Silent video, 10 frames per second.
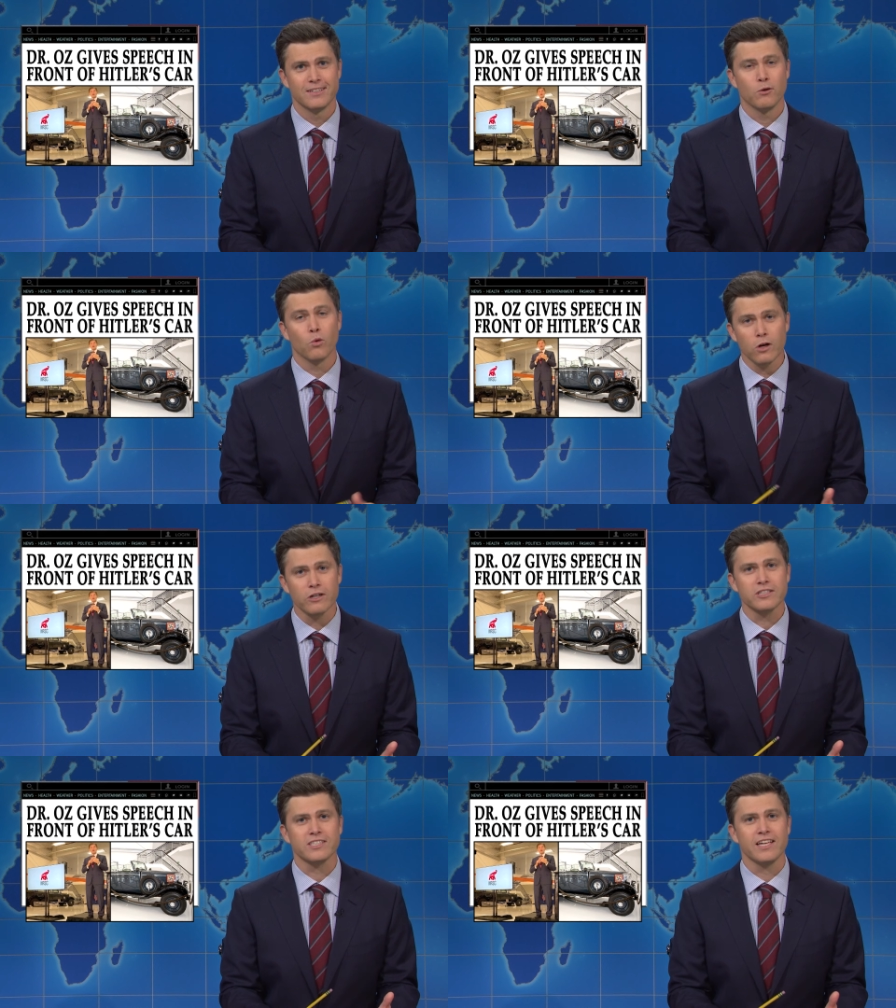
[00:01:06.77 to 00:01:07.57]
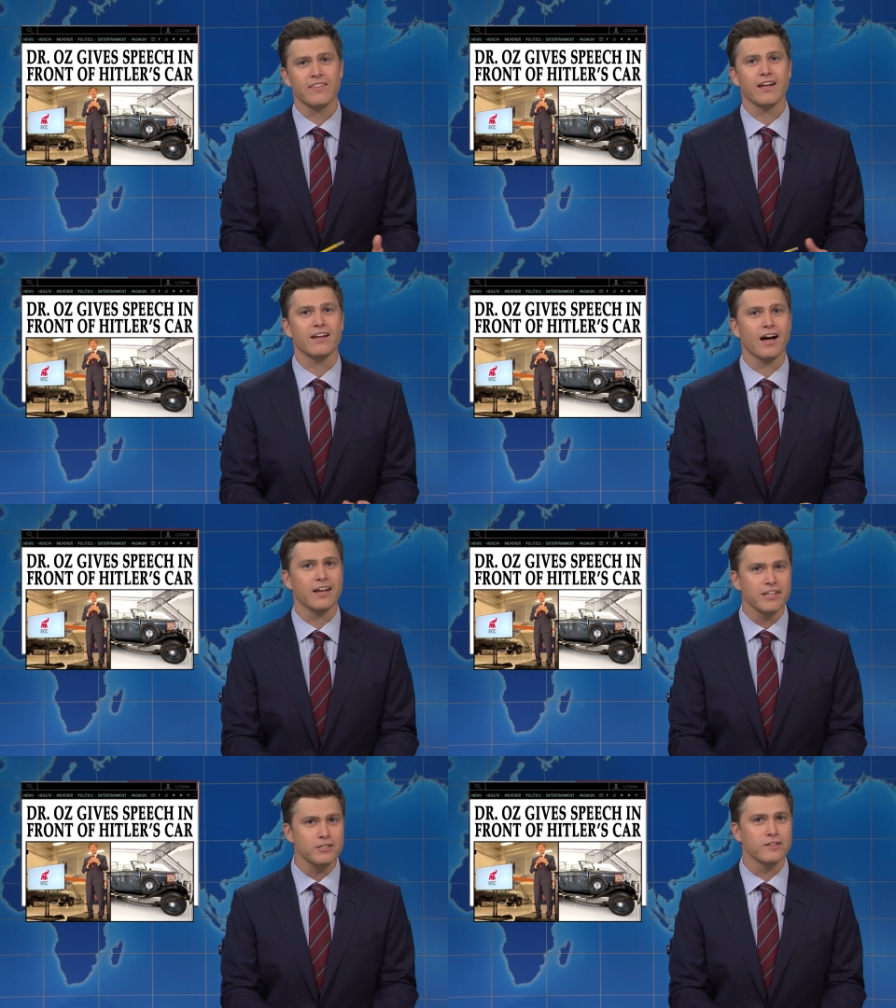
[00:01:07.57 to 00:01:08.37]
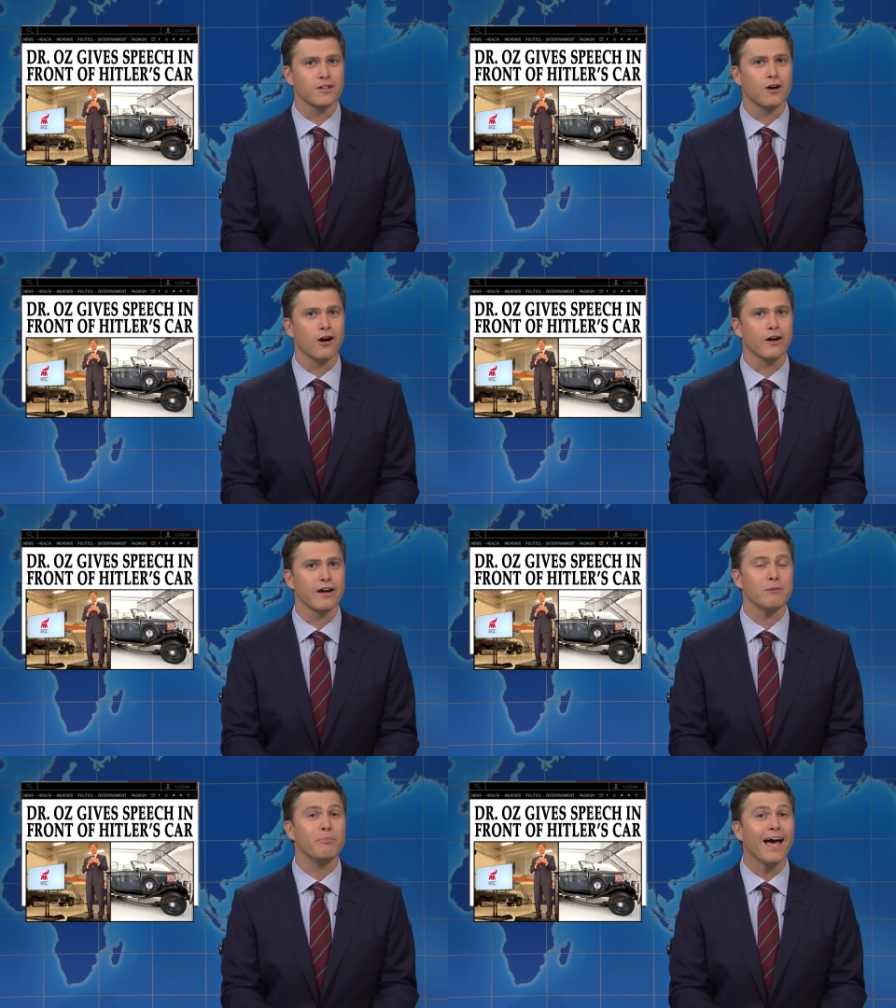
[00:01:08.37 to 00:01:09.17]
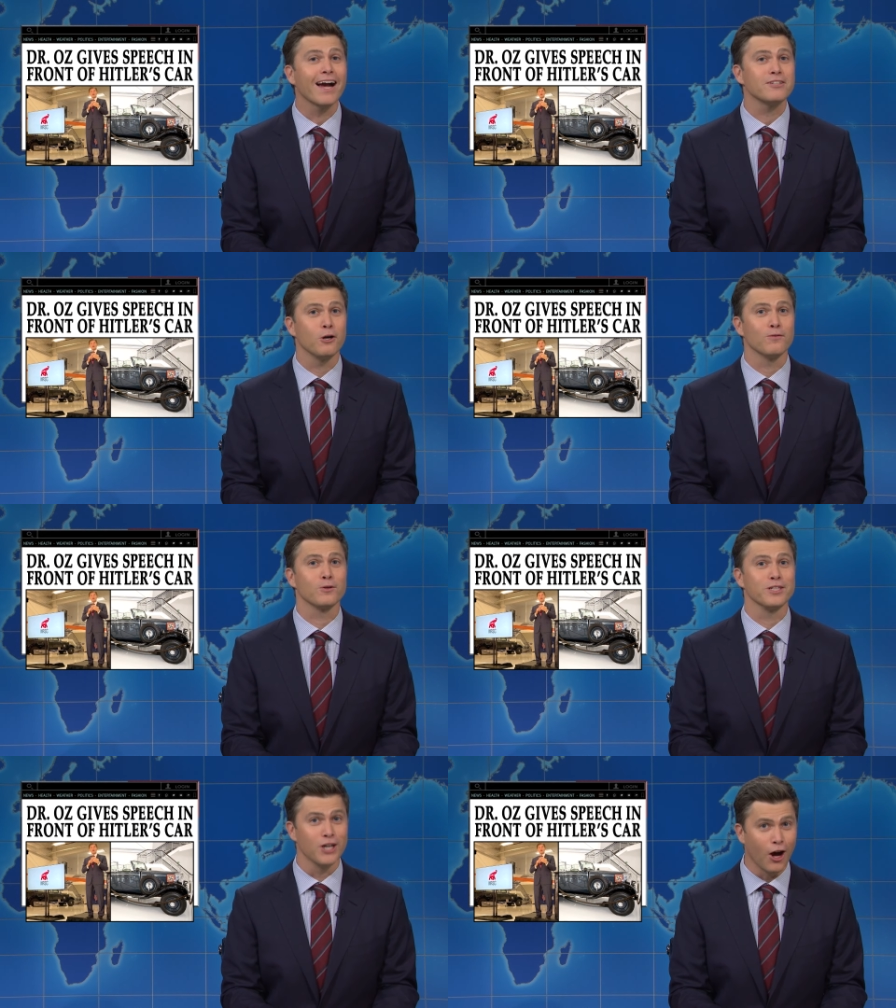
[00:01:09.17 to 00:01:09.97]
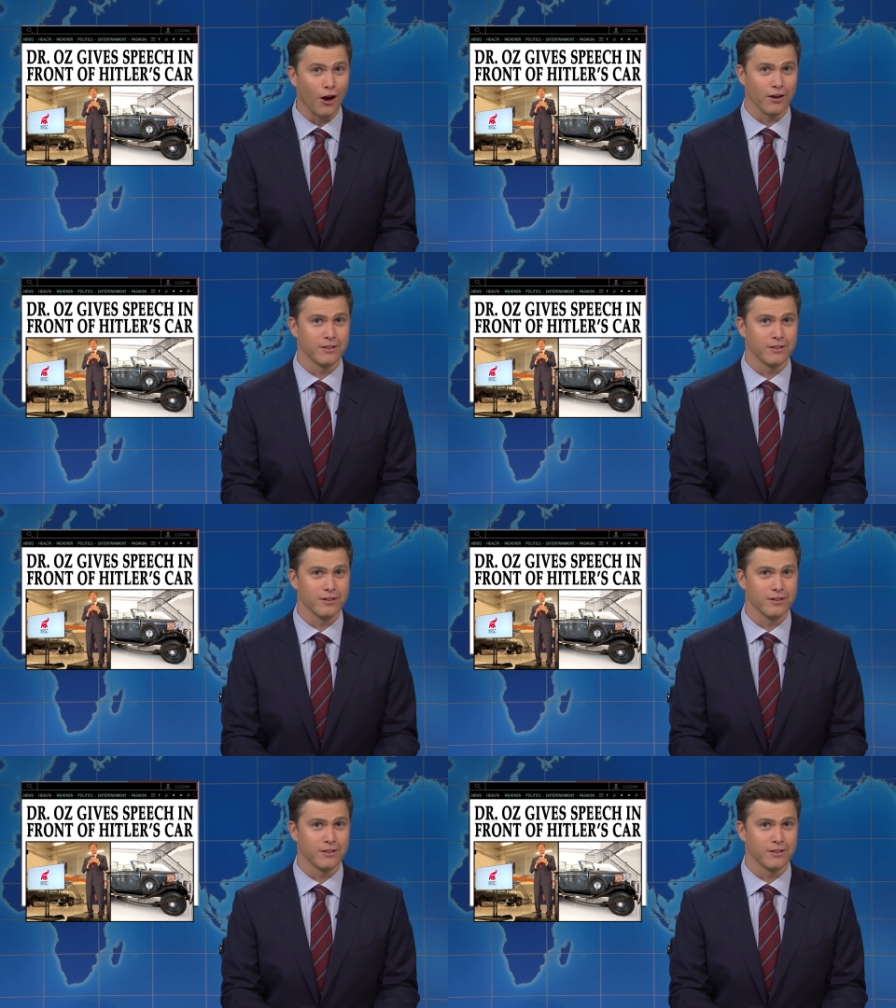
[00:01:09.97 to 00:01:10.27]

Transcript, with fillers: Worse, he then got into the car and backed over a dog.